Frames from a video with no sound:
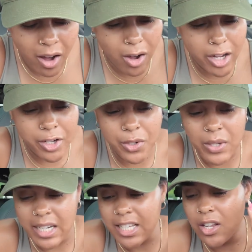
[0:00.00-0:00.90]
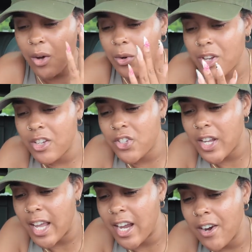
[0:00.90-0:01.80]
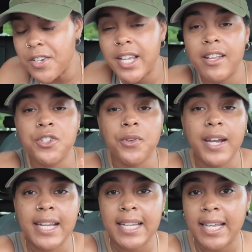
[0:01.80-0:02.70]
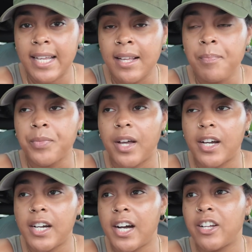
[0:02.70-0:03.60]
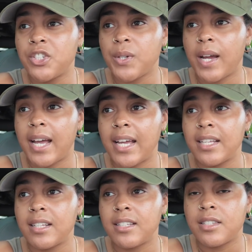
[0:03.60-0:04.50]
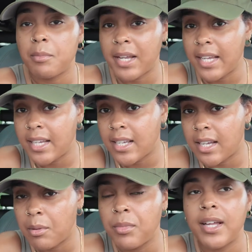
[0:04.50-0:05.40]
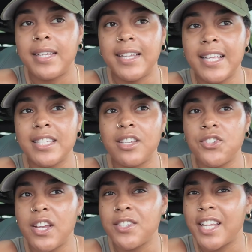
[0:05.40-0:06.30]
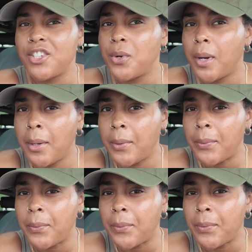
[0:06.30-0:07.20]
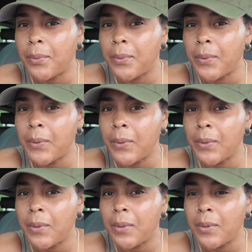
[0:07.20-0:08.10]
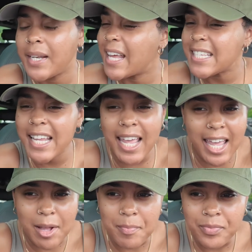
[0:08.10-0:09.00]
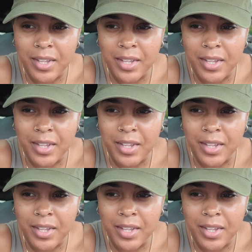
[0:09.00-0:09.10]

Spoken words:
All you're doing is owning shares and trading a contract to make an income against the shares that you own. That's it.